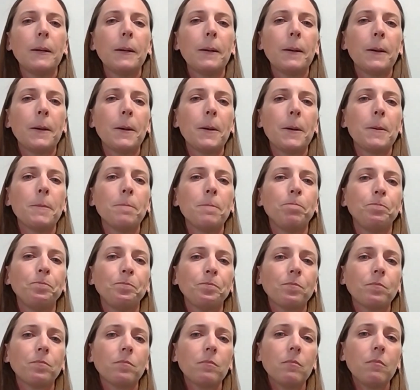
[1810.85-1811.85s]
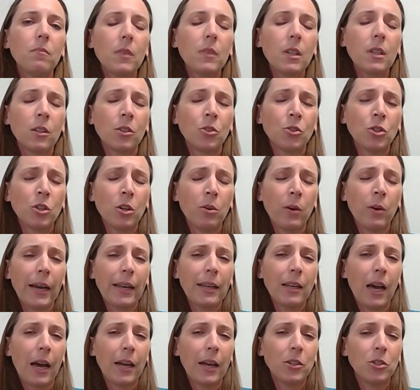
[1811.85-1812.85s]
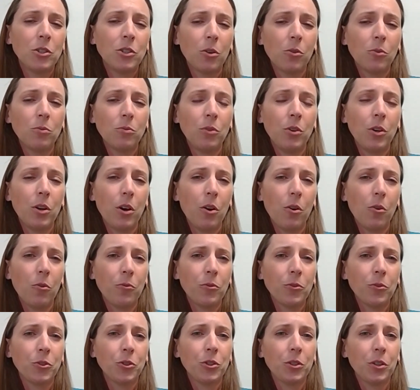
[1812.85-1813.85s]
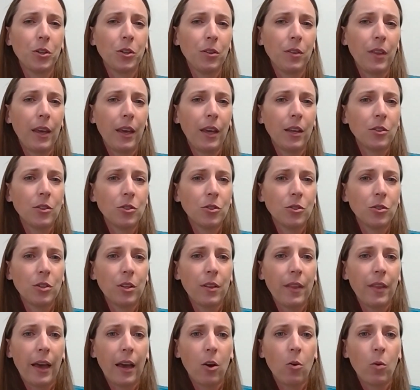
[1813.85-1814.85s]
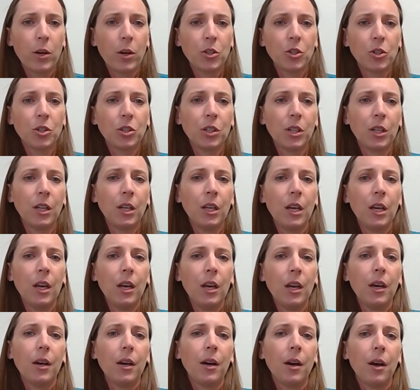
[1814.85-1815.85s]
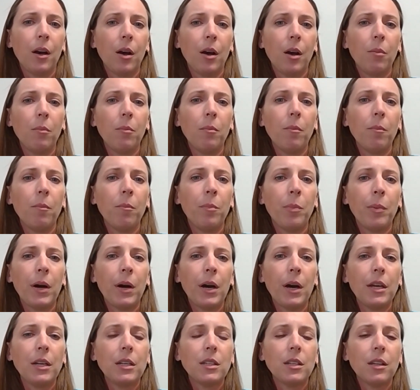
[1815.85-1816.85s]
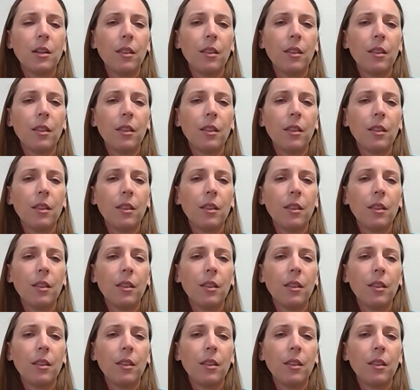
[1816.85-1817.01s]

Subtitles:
So I don't know for sure the answer to that question, but